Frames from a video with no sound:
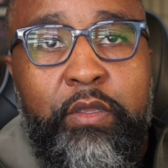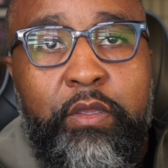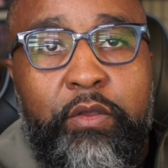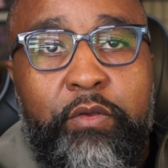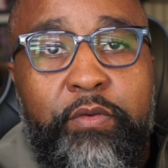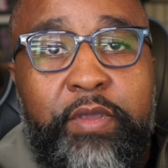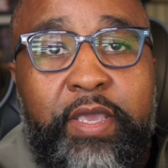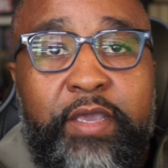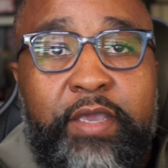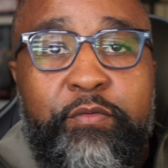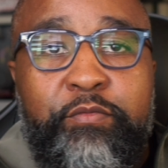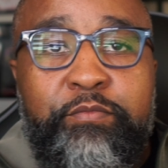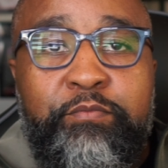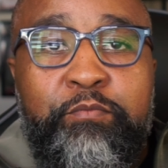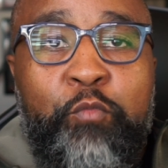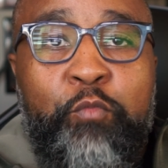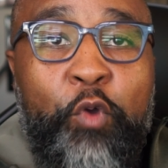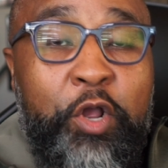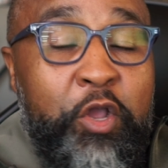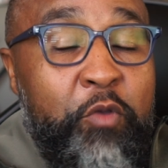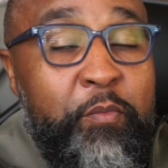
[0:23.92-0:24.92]
Okay,
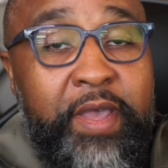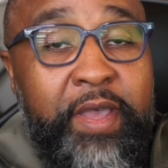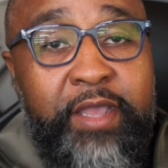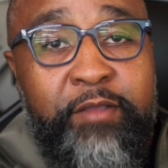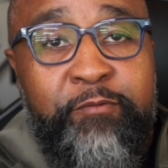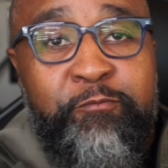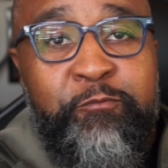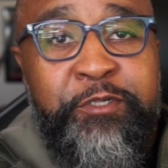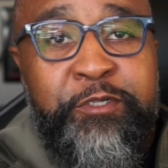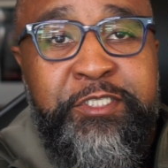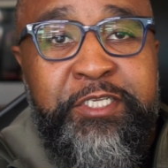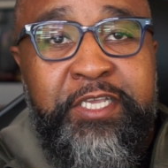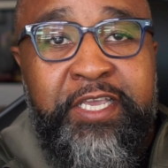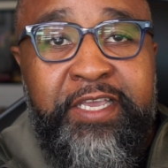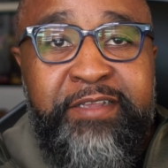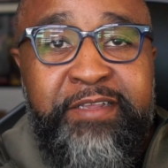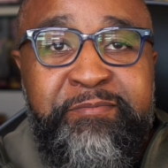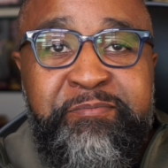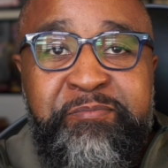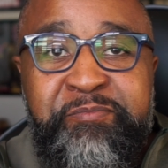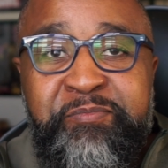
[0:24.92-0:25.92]
welcome back once
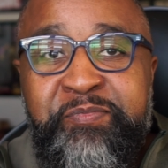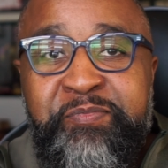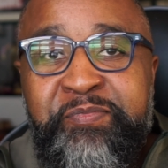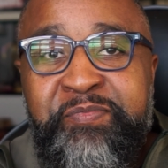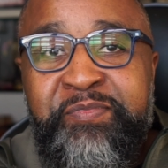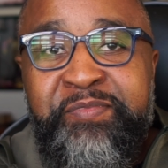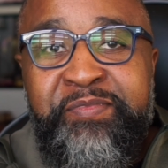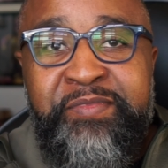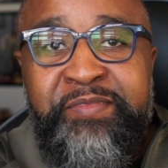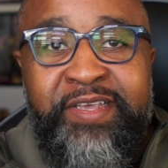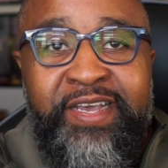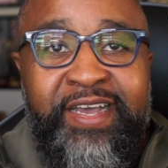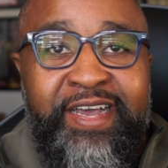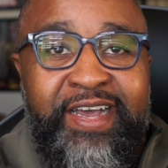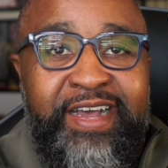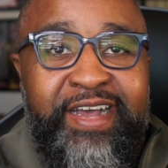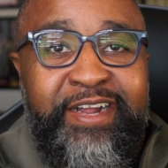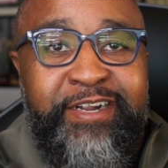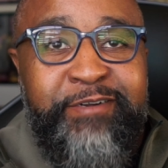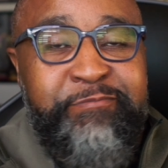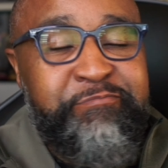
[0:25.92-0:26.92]
again.
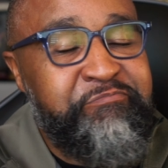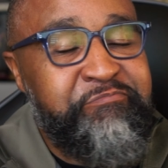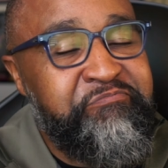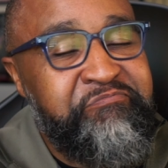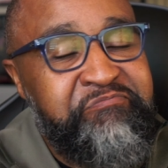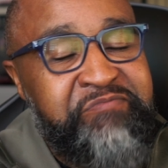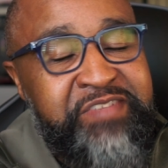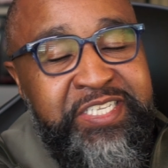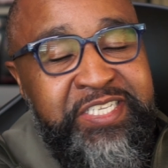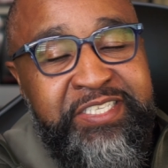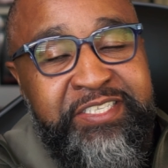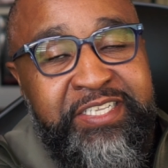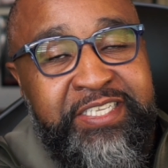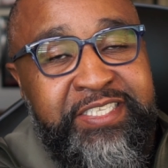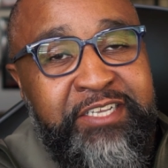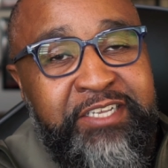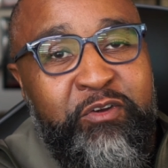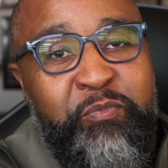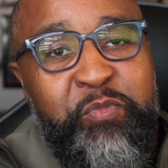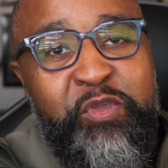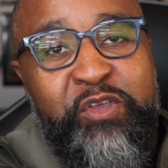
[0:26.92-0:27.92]
Uh, this is just
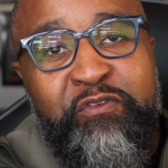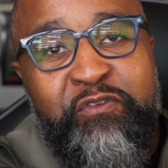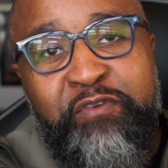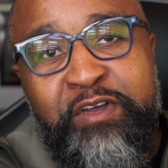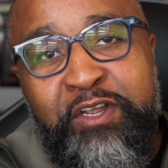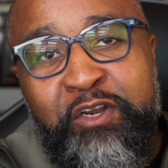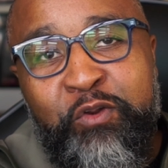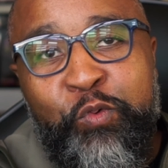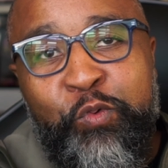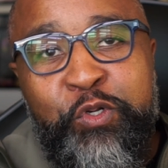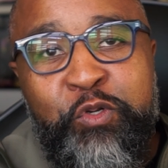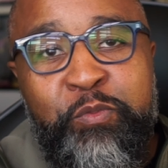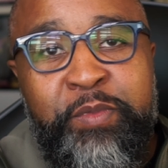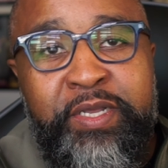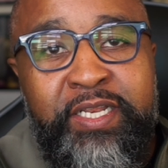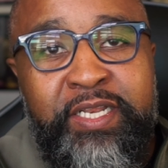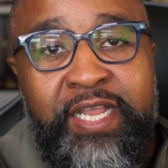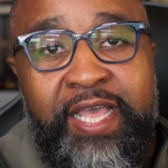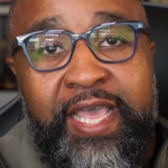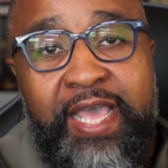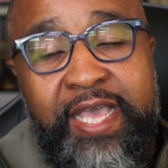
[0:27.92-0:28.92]
going to be a follow-on to my
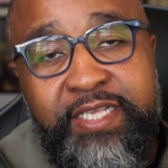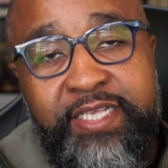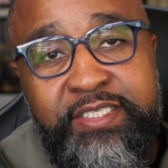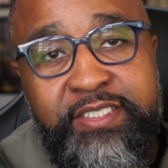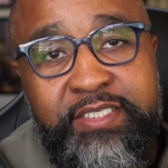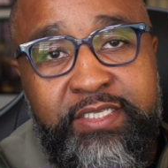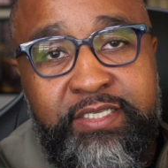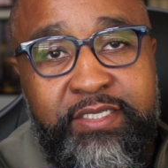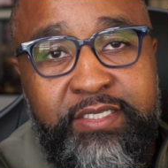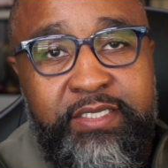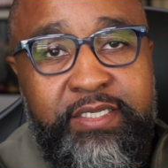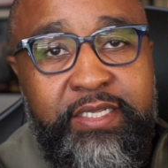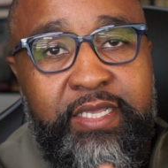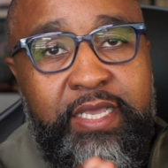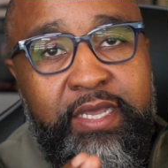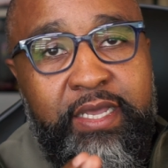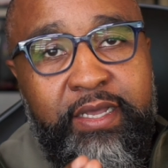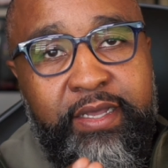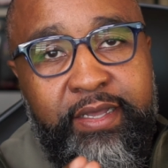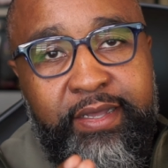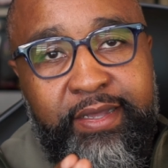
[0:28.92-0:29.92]
last
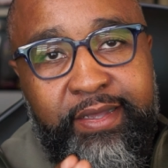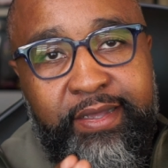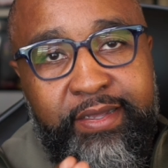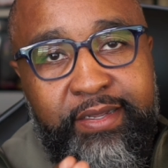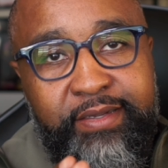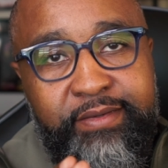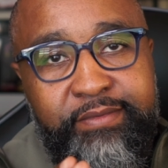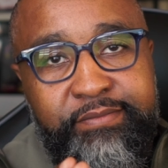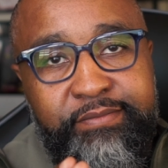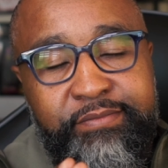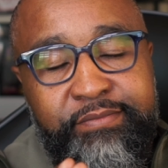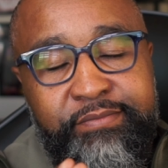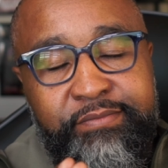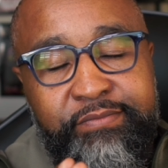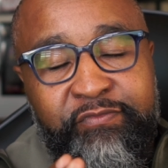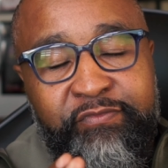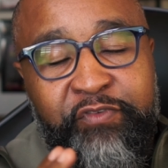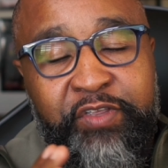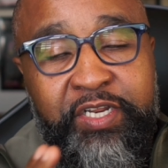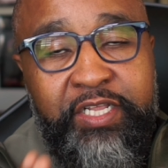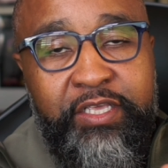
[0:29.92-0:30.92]

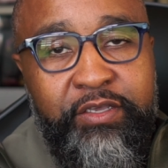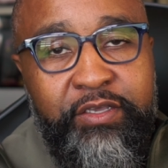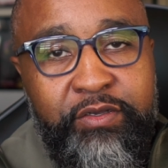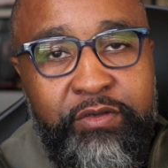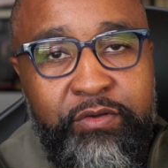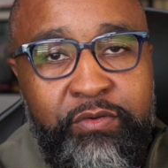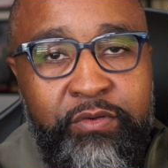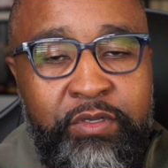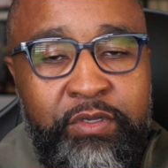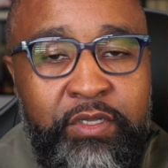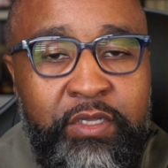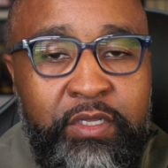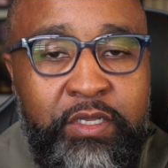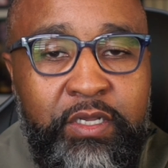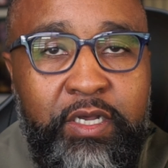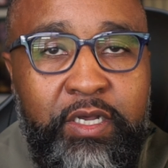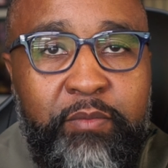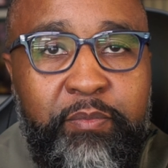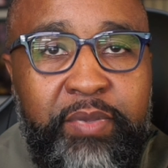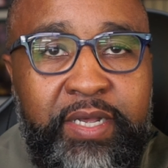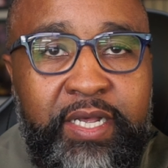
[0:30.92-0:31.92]
video
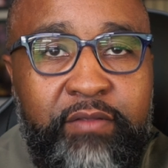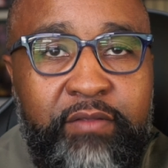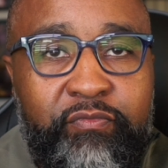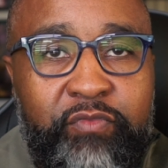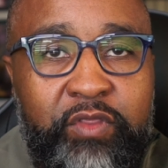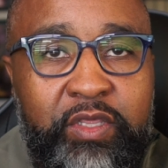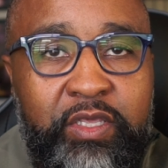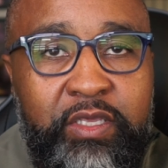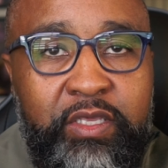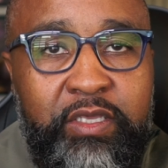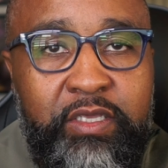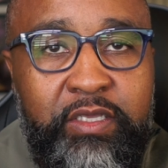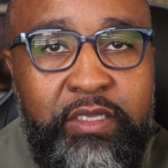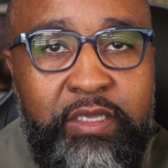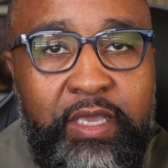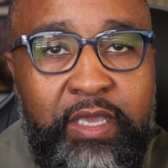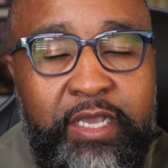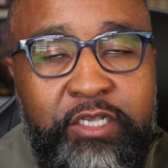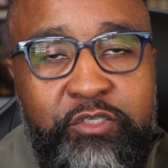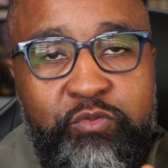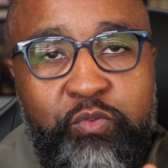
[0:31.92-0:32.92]
about the
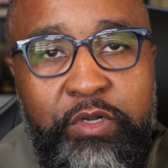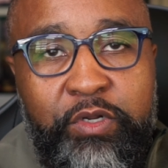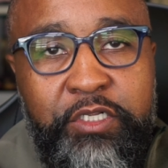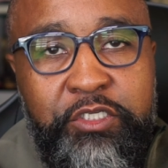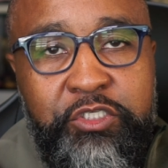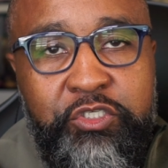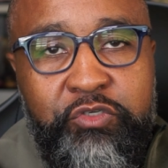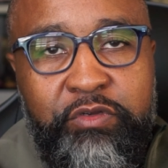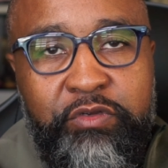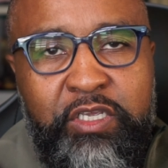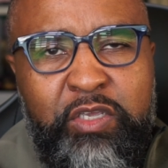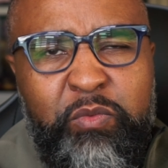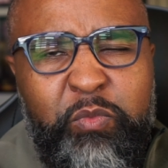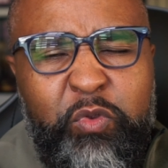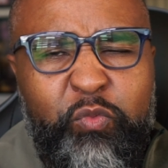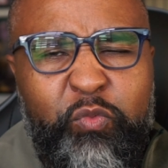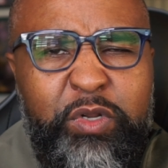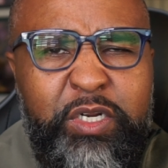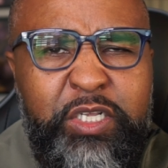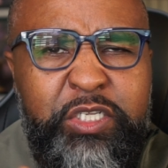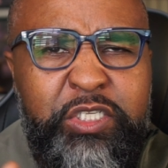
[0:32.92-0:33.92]
X1 Extreme and
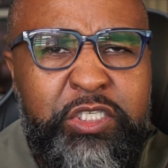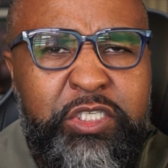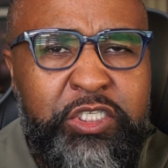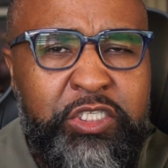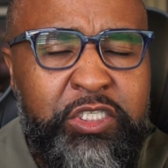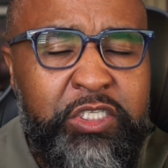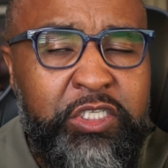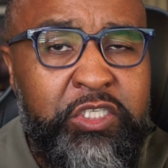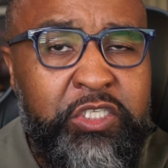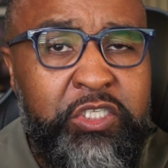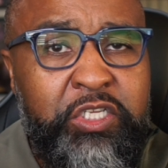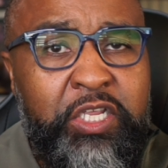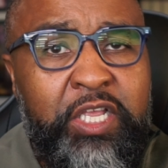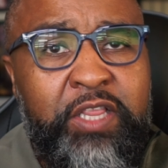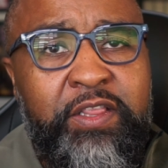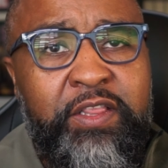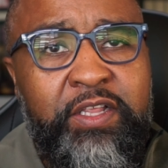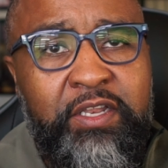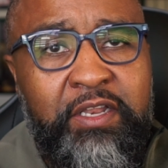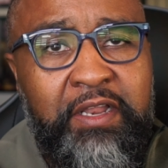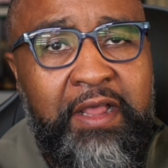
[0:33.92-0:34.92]
really to just extend
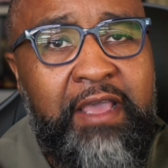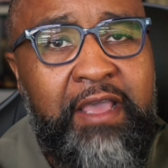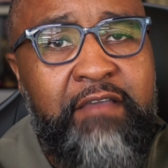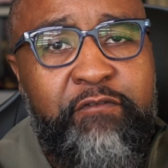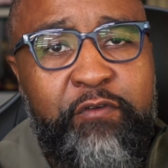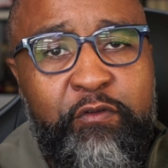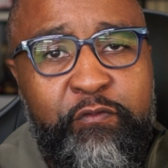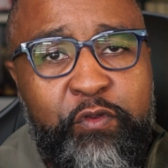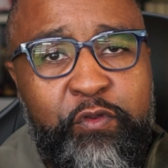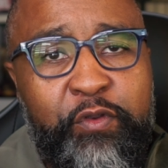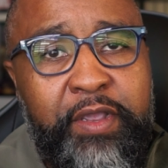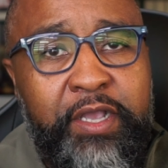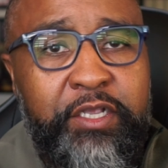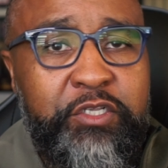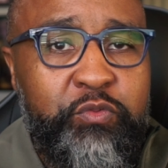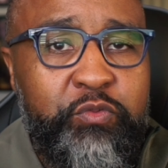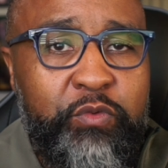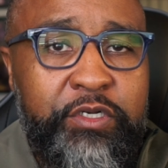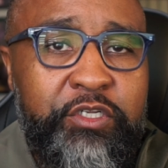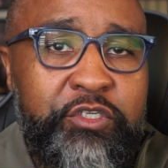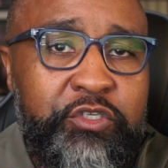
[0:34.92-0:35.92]
the life of your
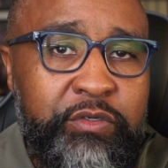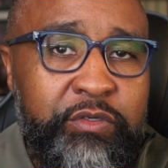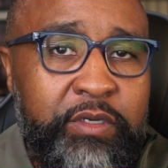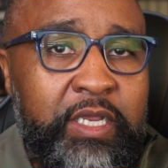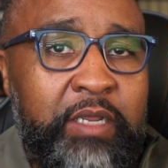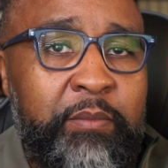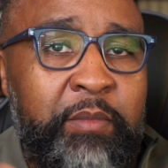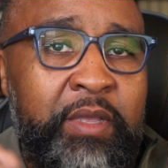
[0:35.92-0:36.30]
X1 Extreme.